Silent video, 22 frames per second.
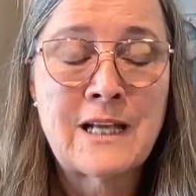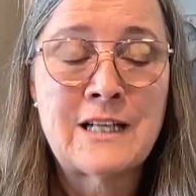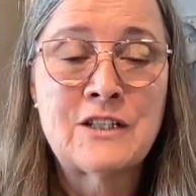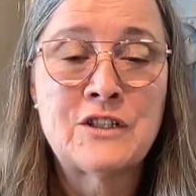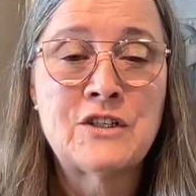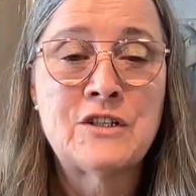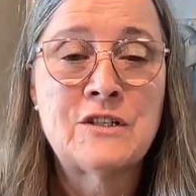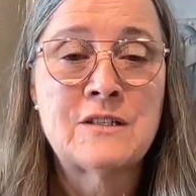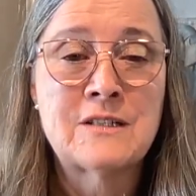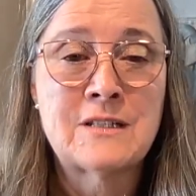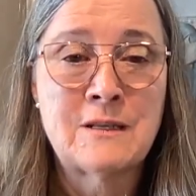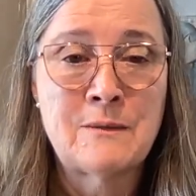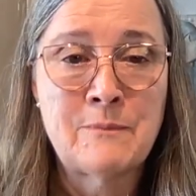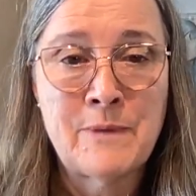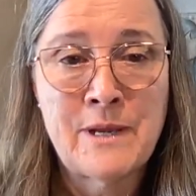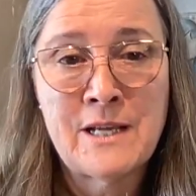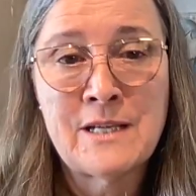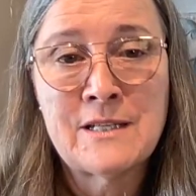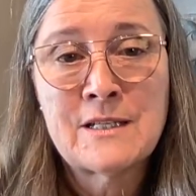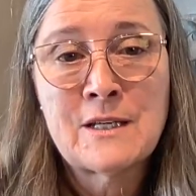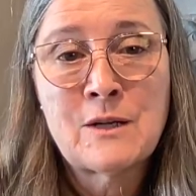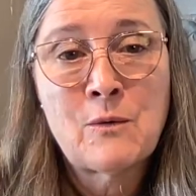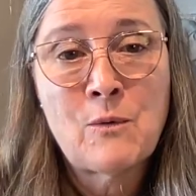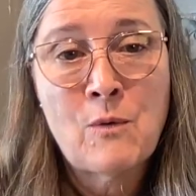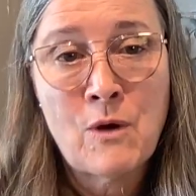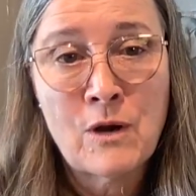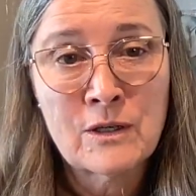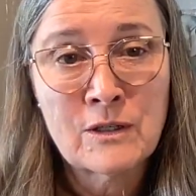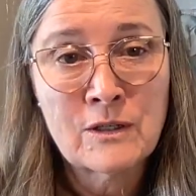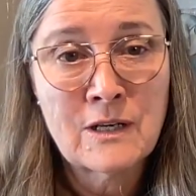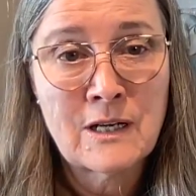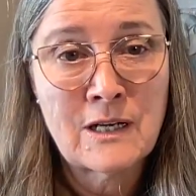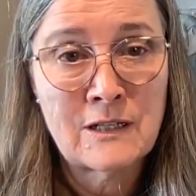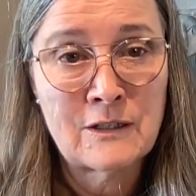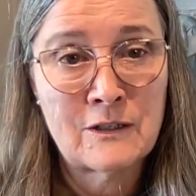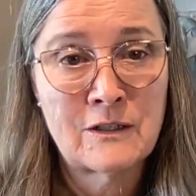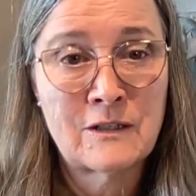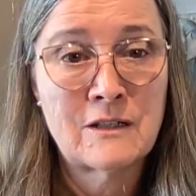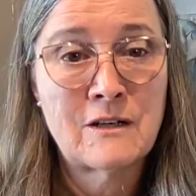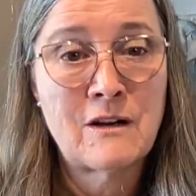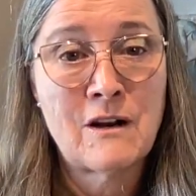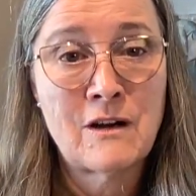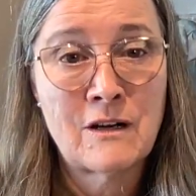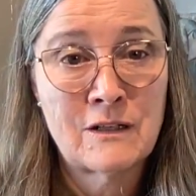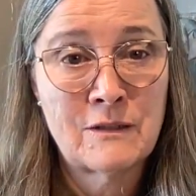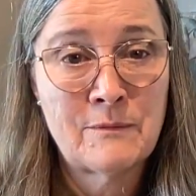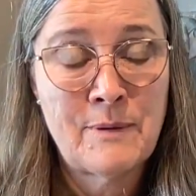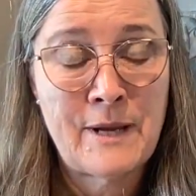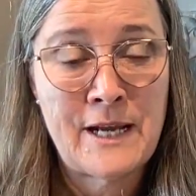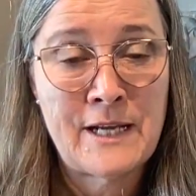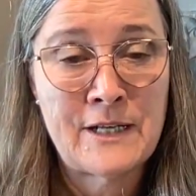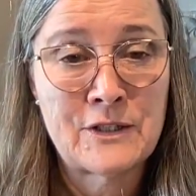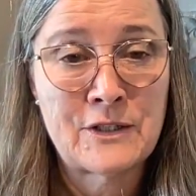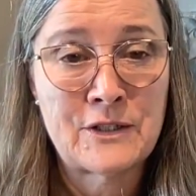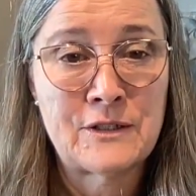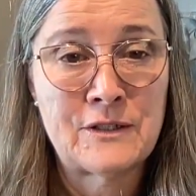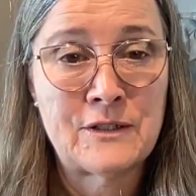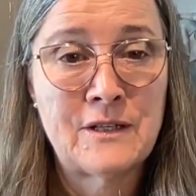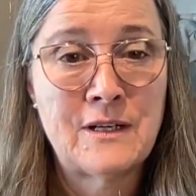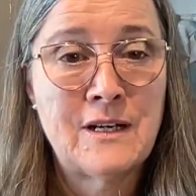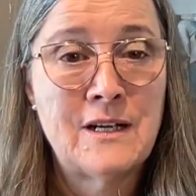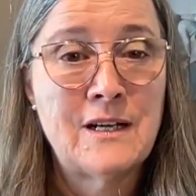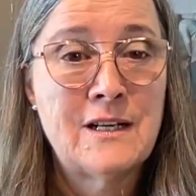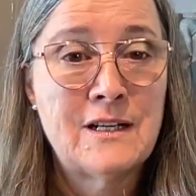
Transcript: and she's an amazing watercolor card painter.